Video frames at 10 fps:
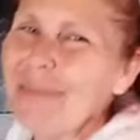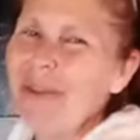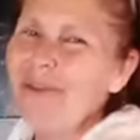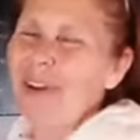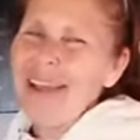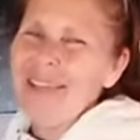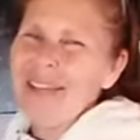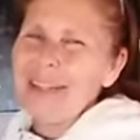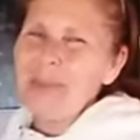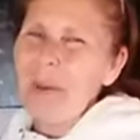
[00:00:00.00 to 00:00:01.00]
my friend.
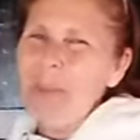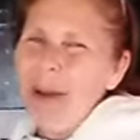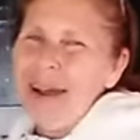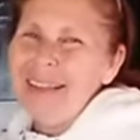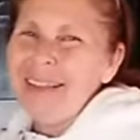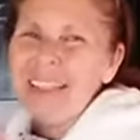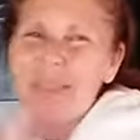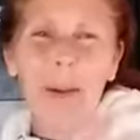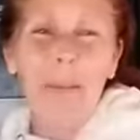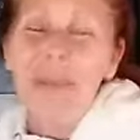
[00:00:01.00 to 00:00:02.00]
That's my buddy. That's
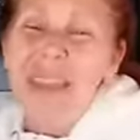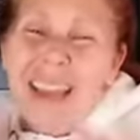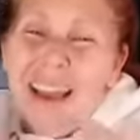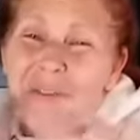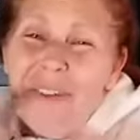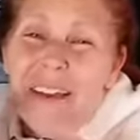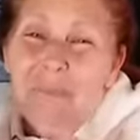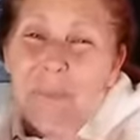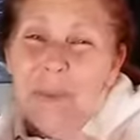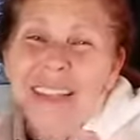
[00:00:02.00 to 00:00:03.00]
my
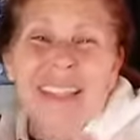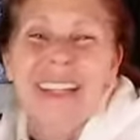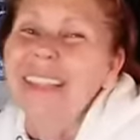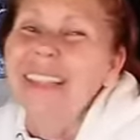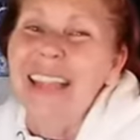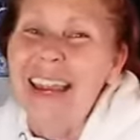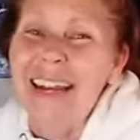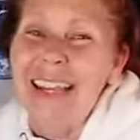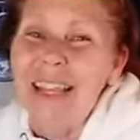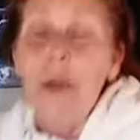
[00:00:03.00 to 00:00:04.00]
BFF business
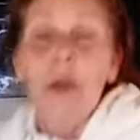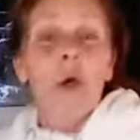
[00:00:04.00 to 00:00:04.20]
lady,